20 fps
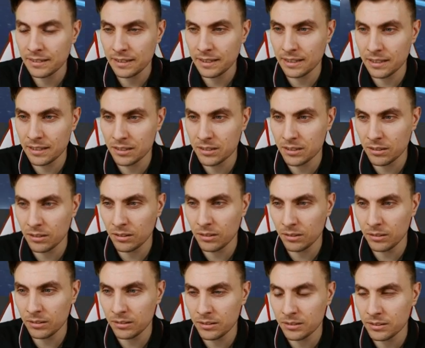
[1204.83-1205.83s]
and a
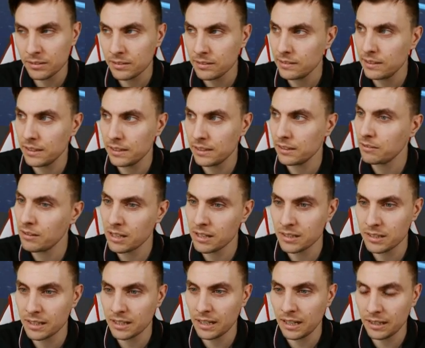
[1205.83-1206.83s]
scald and a
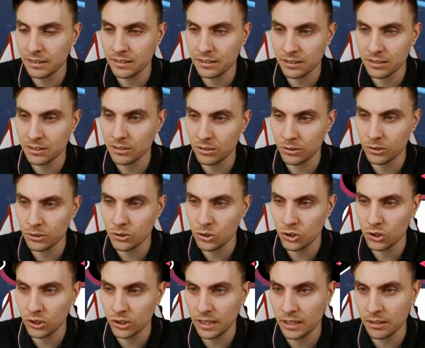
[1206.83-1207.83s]
grassy glide and a scald
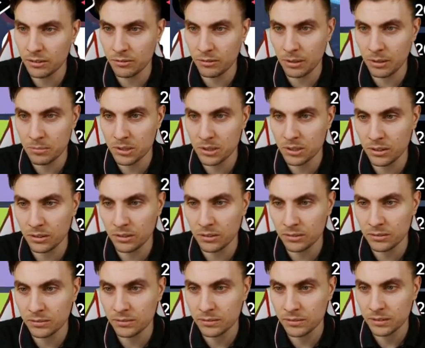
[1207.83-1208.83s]
should get the
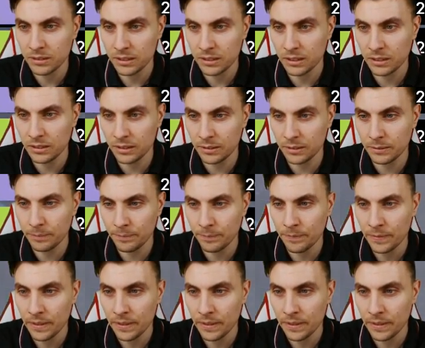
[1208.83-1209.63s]
Grimmsnarl, you know.